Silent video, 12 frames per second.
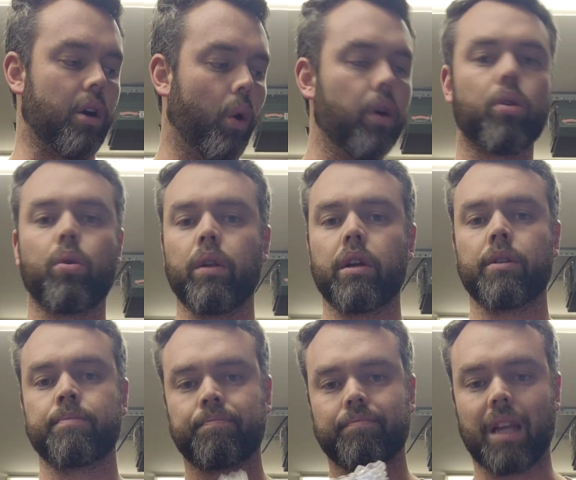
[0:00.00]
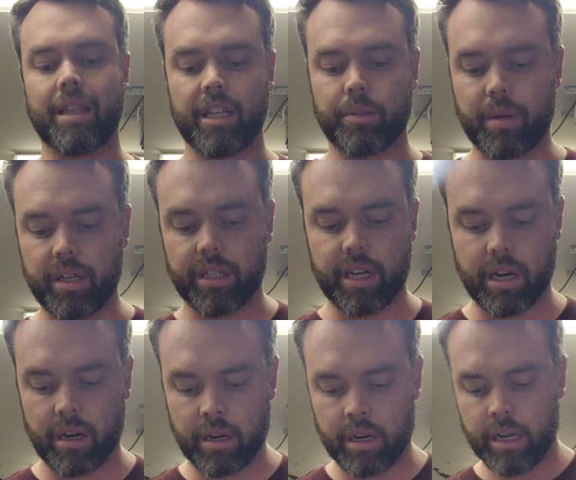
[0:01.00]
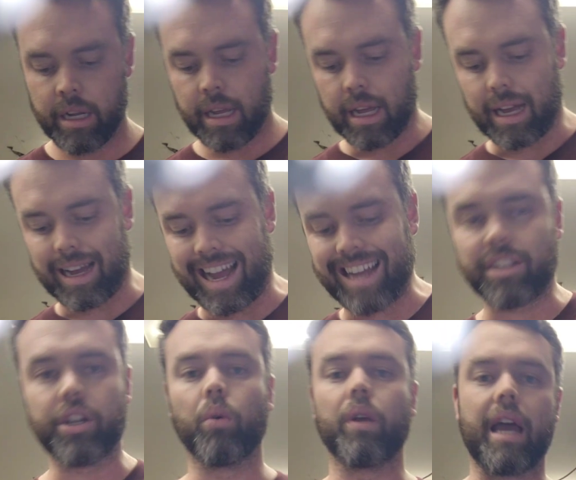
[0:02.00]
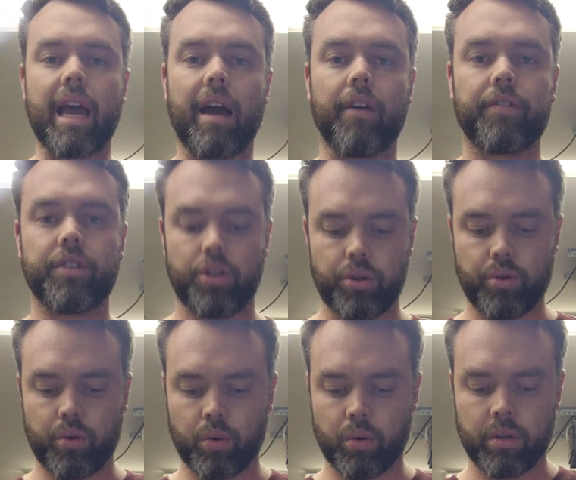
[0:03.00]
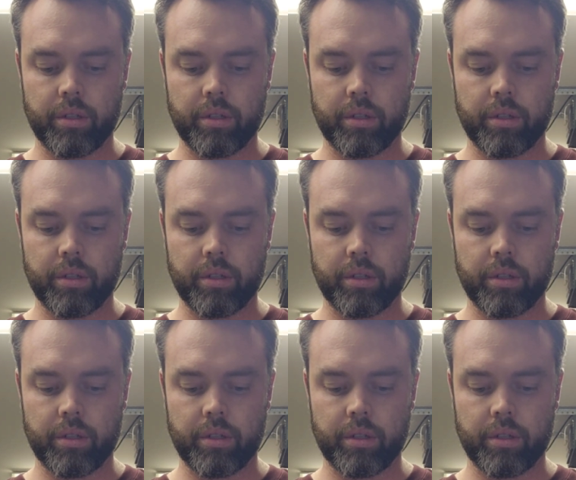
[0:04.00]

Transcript: oil cooler and this piece here, I don't have to